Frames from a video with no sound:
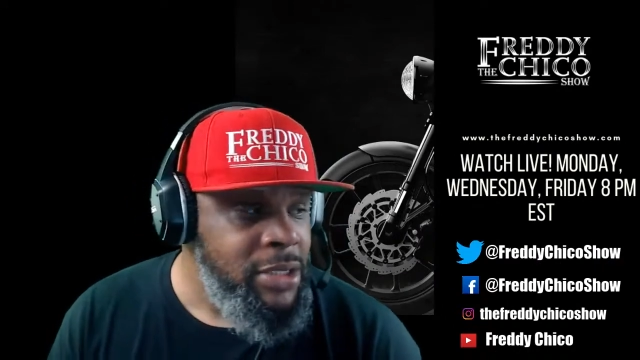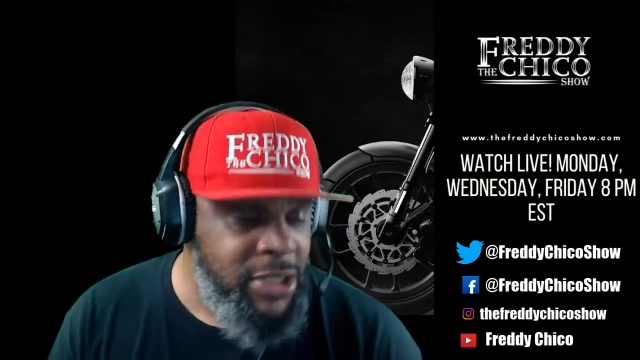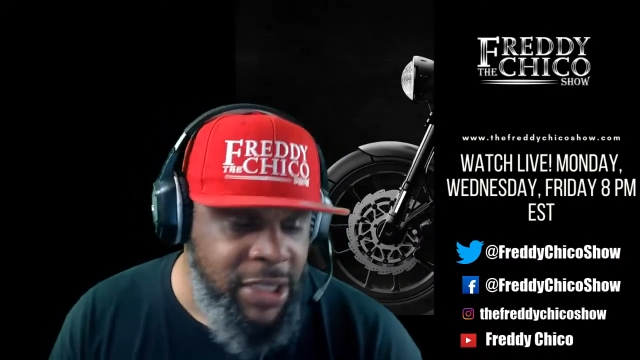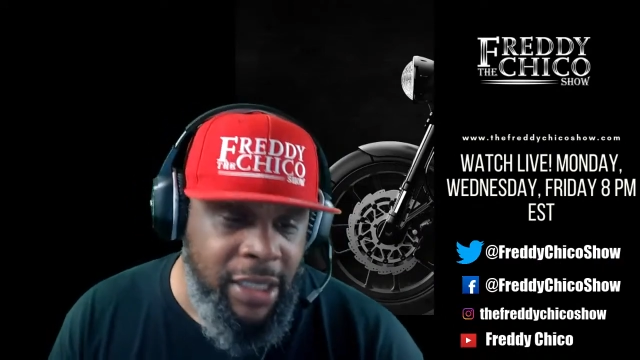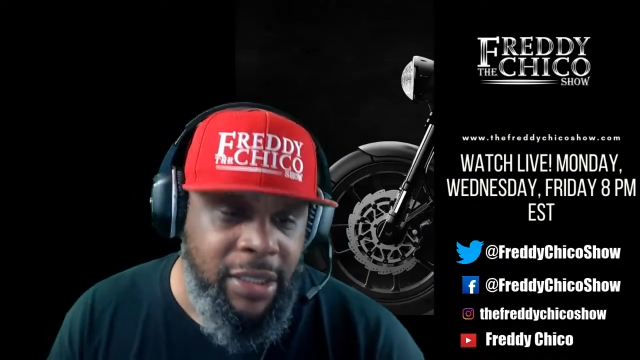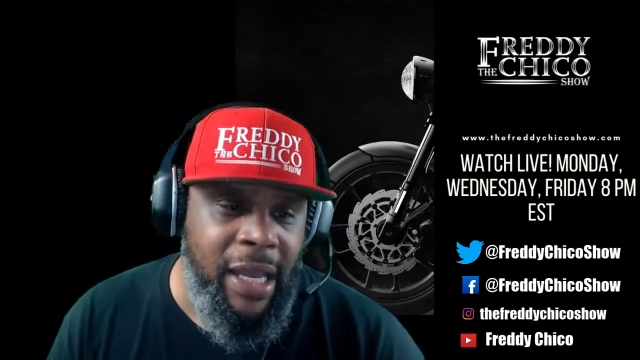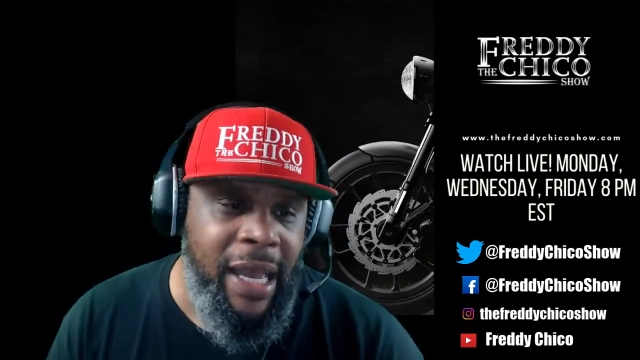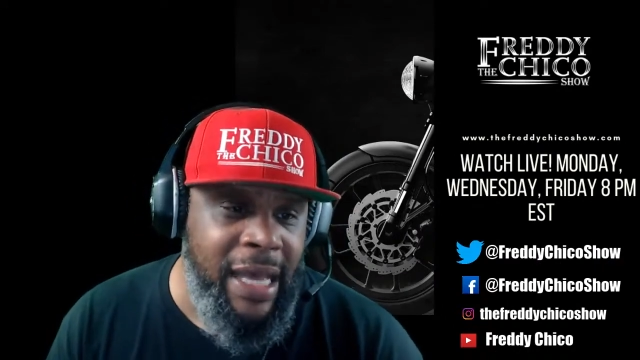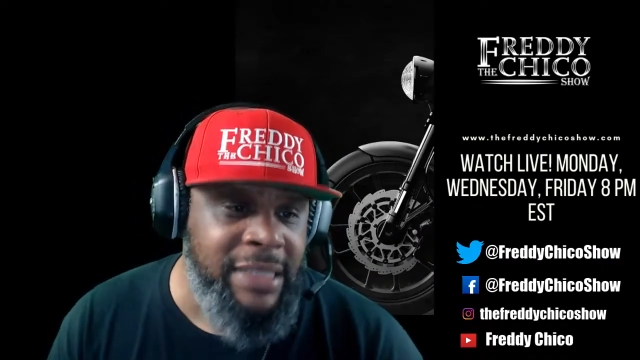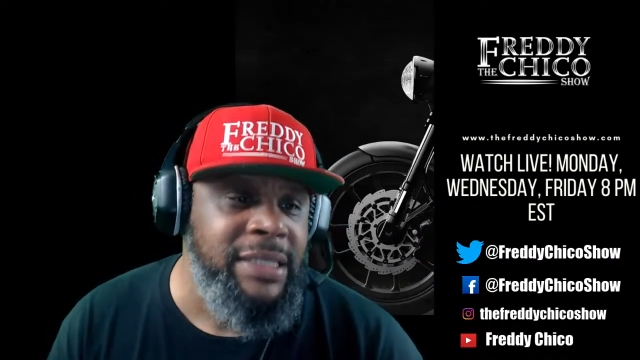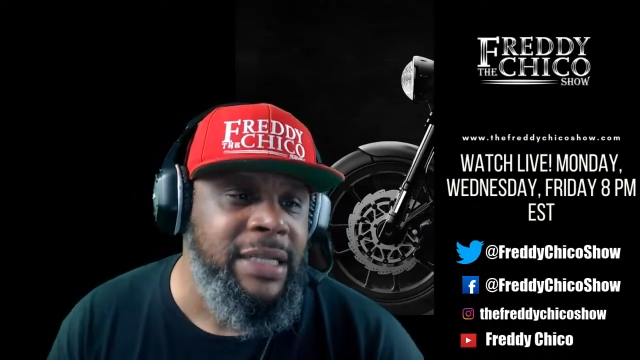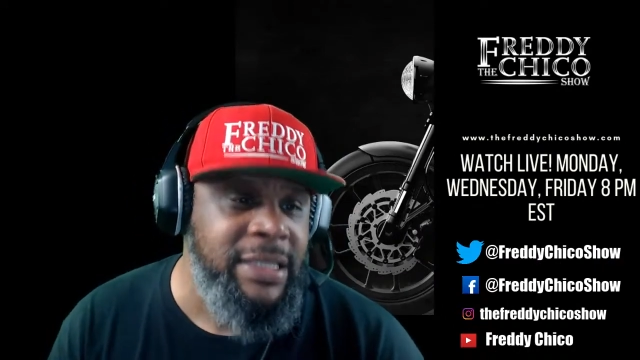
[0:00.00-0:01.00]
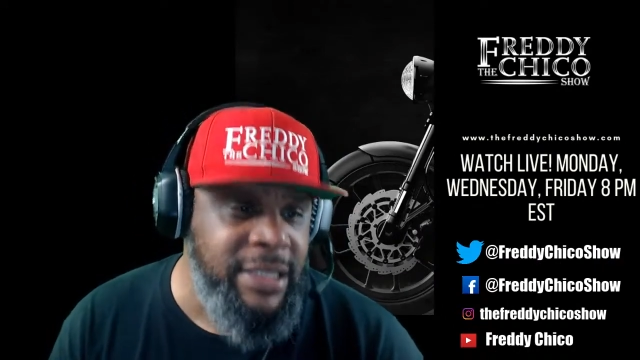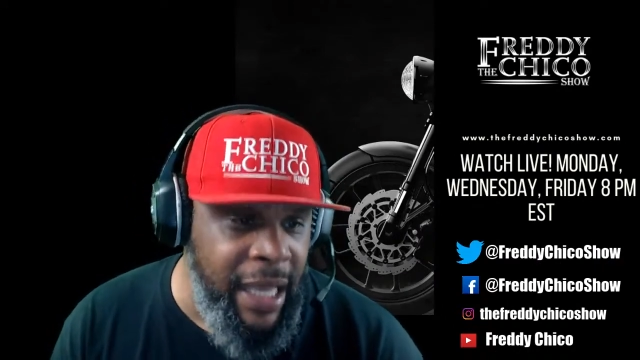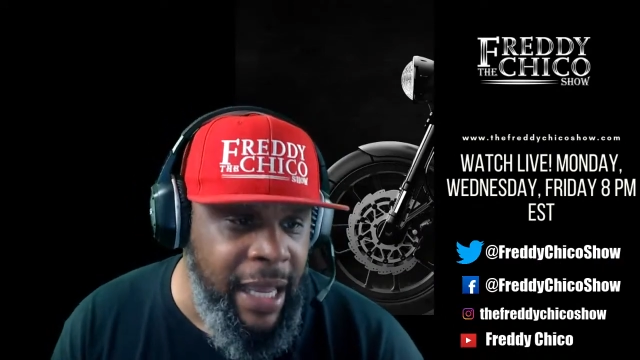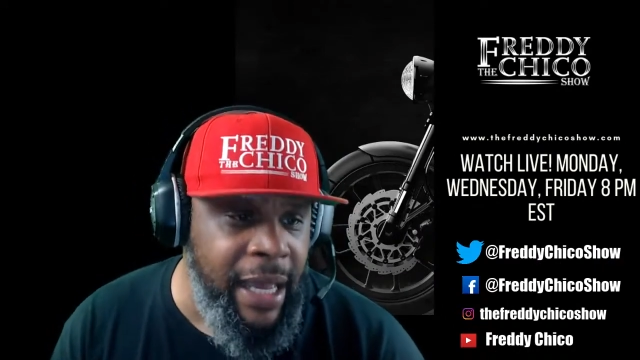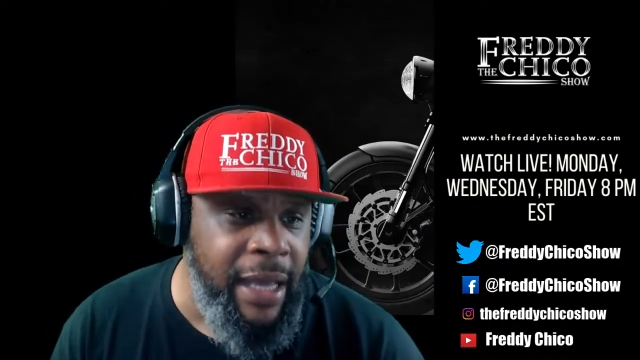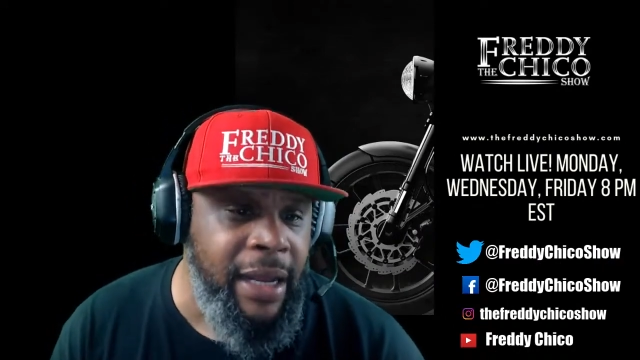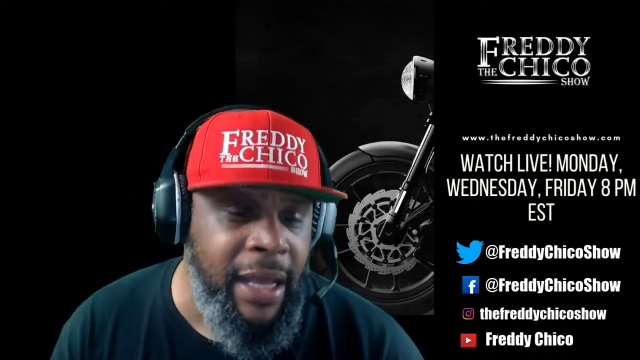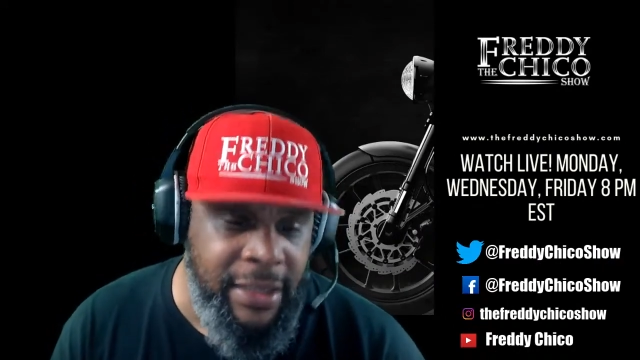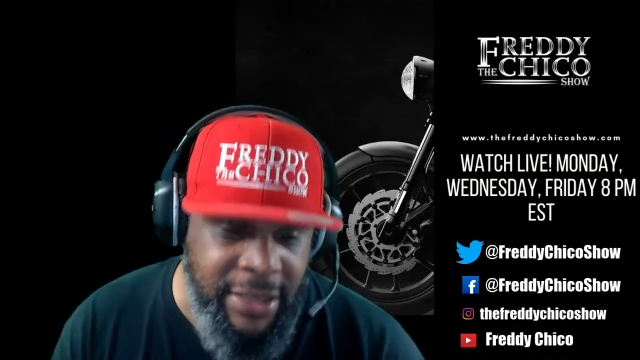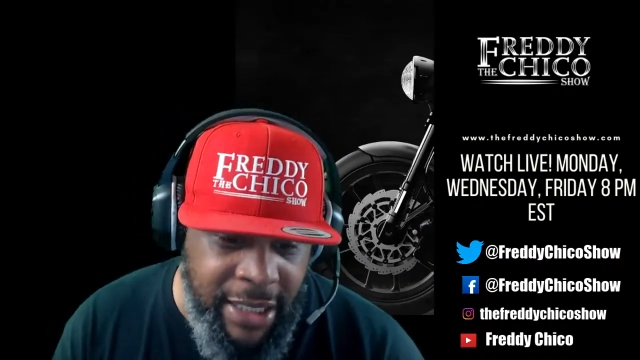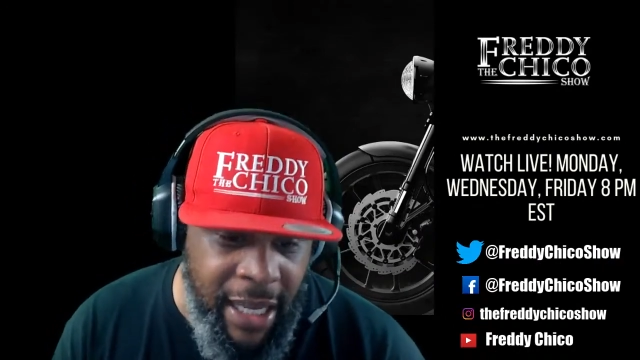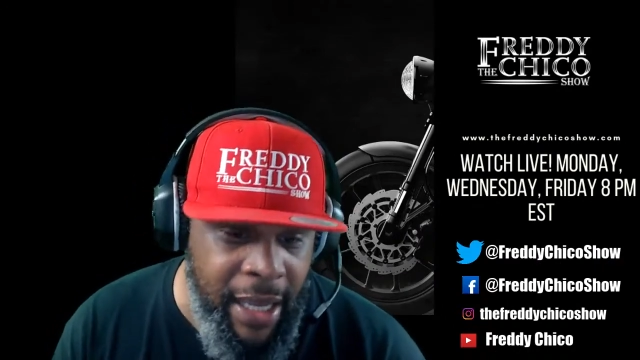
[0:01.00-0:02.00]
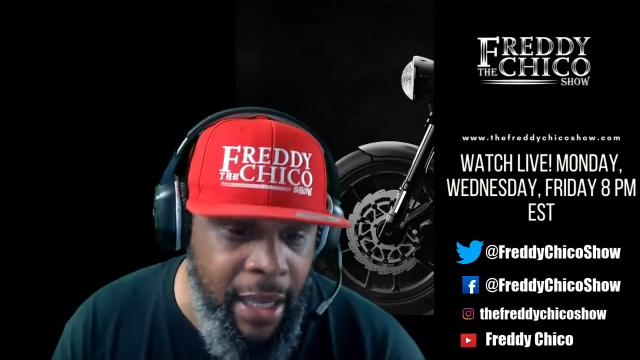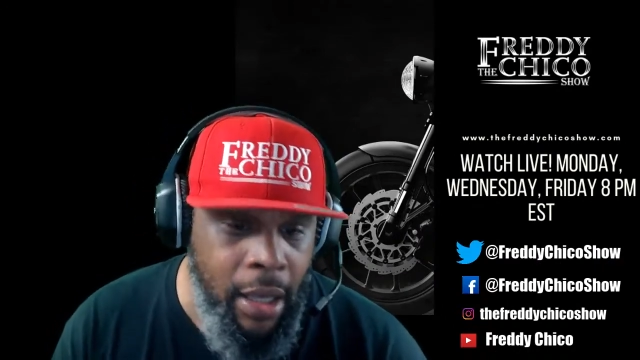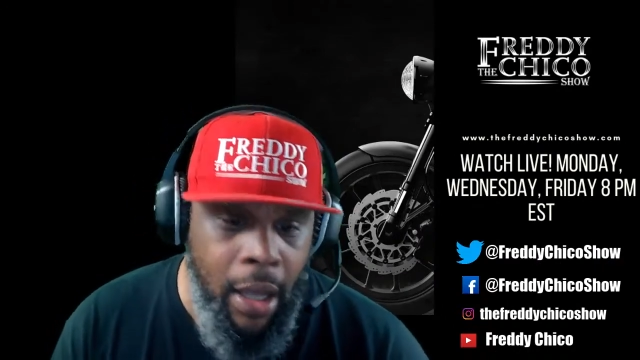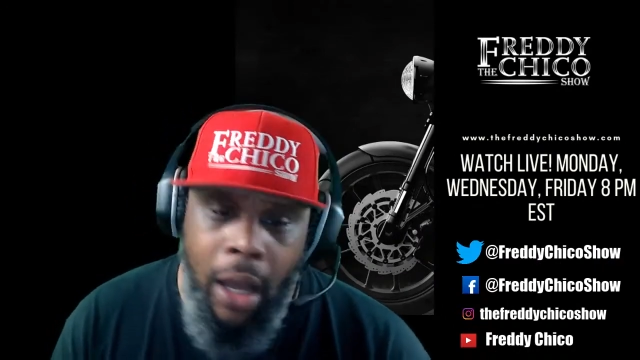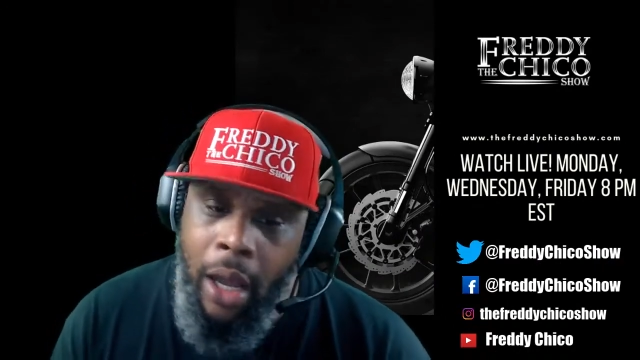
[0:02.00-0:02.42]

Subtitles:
stick their heads in the sand and say,